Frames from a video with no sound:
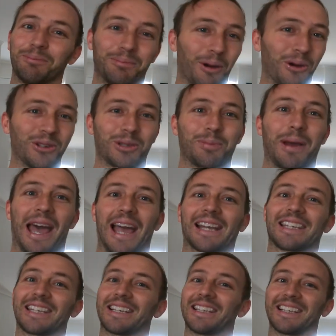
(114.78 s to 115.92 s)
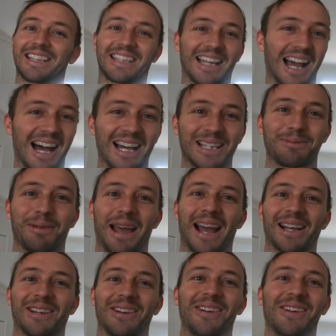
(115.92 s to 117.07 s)
Boat's packed, car's
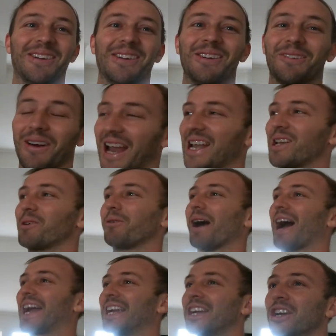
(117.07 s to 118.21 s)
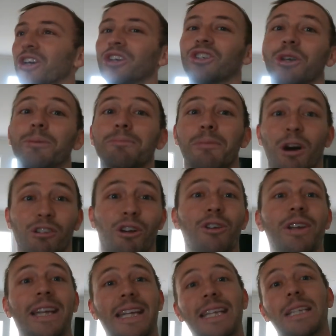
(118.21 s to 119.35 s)
packed. We're heading away.
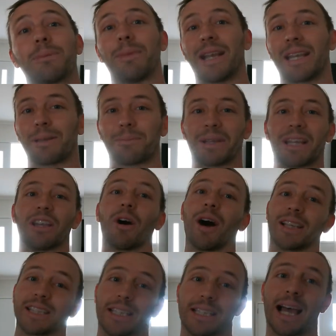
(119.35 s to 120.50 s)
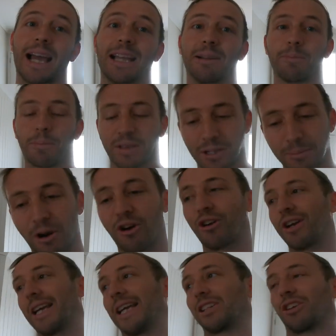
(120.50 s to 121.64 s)
Tomorrow is meant to be a nicer day. Tomorrow
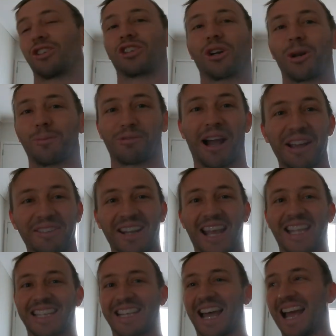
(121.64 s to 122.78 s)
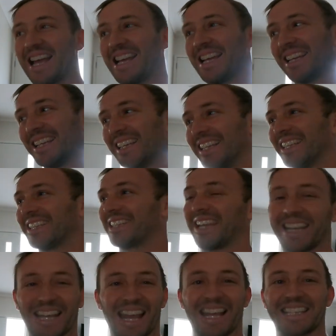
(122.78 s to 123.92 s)
is. I just got to brave it out today,
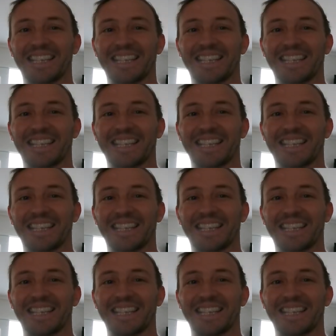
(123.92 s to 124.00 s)
stick it out